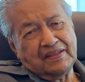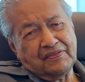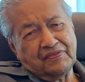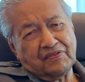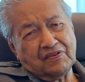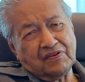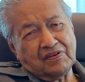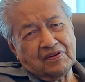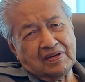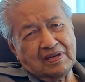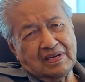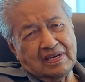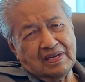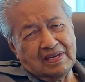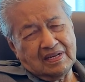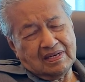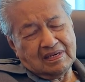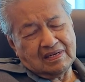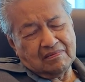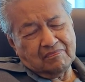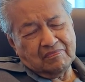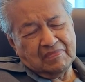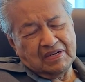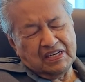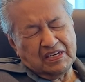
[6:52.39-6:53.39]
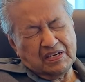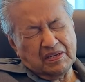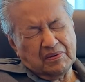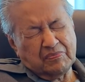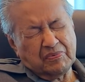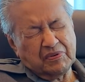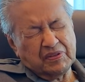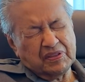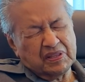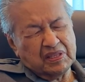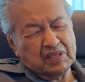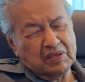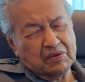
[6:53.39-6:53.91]
thought that my
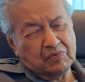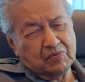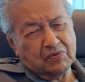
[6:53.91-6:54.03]
deputy